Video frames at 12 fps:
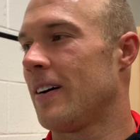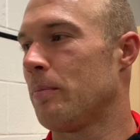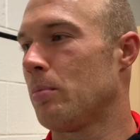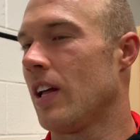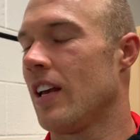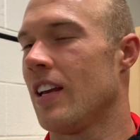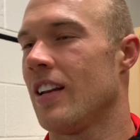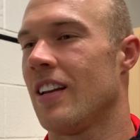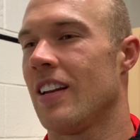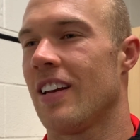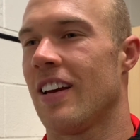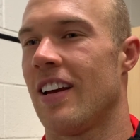playing.
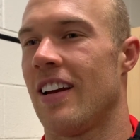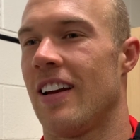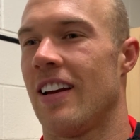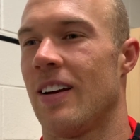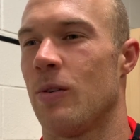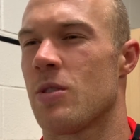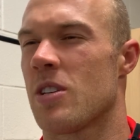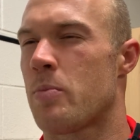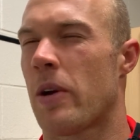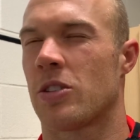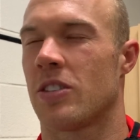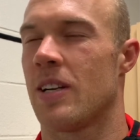It was a
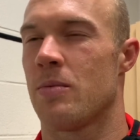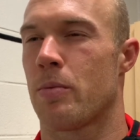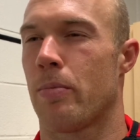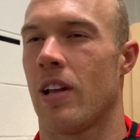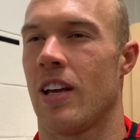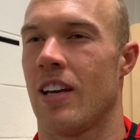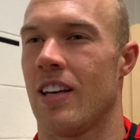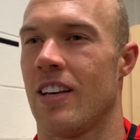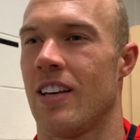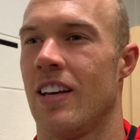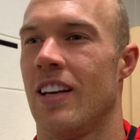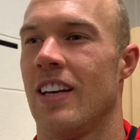special teams play.
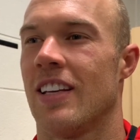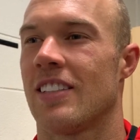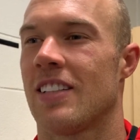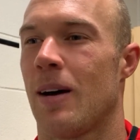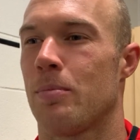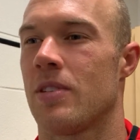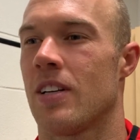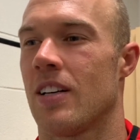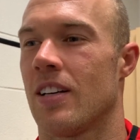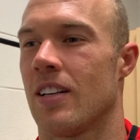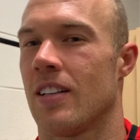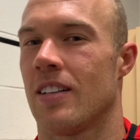Stopped
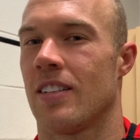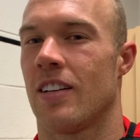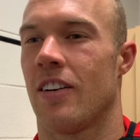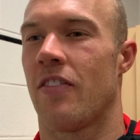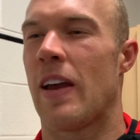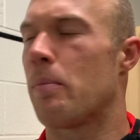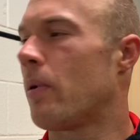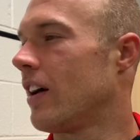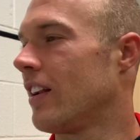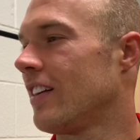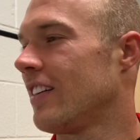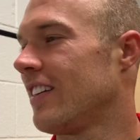a fake
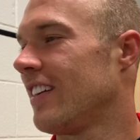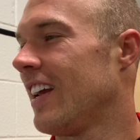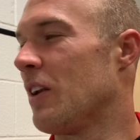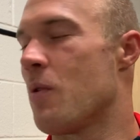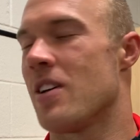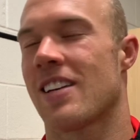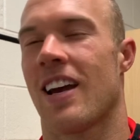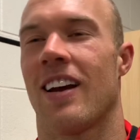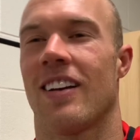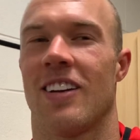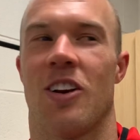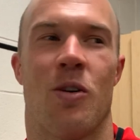punt. Anyways, got
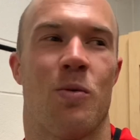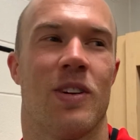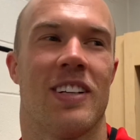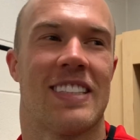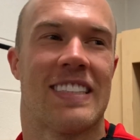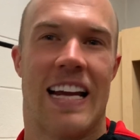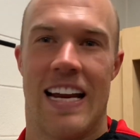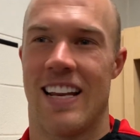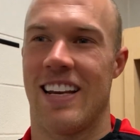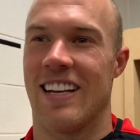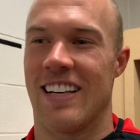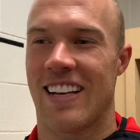real
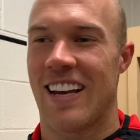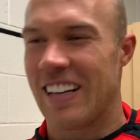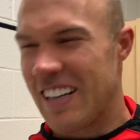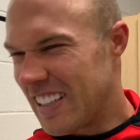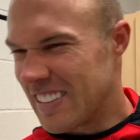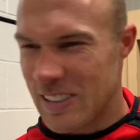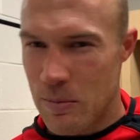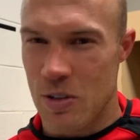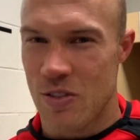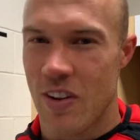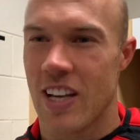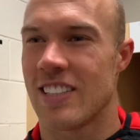excited and kind of got in someone's
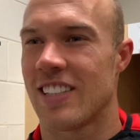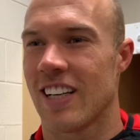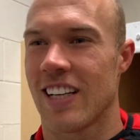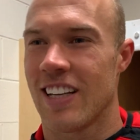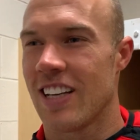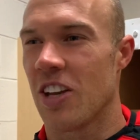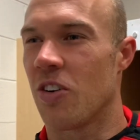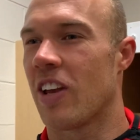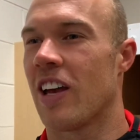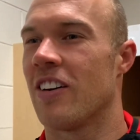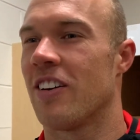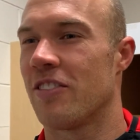face,
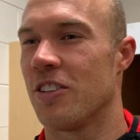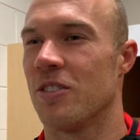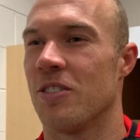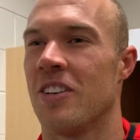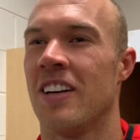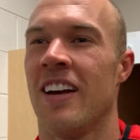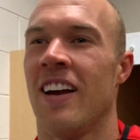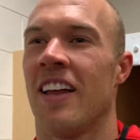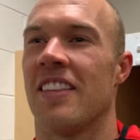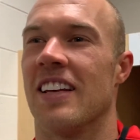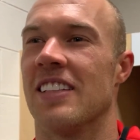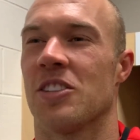yelling a few
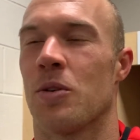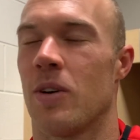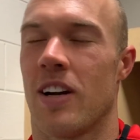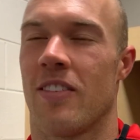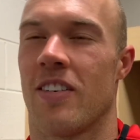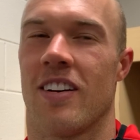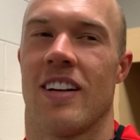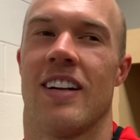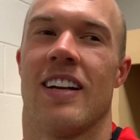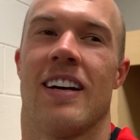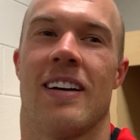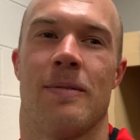things or whatever. And
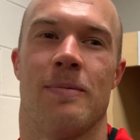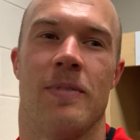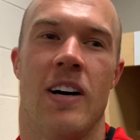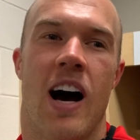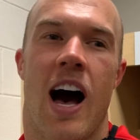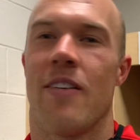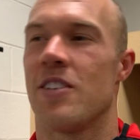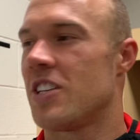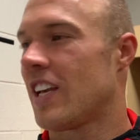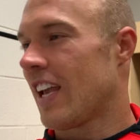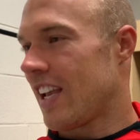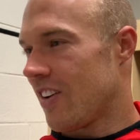obviously
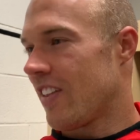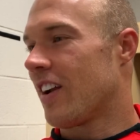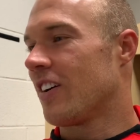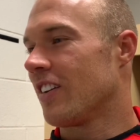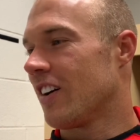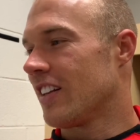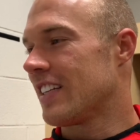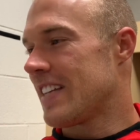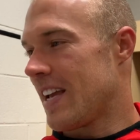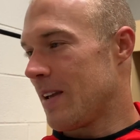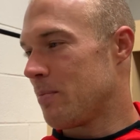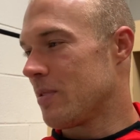can't hear that on the
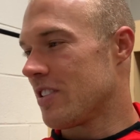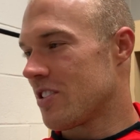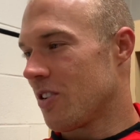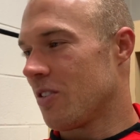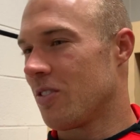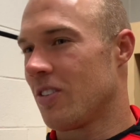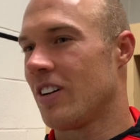tape. And so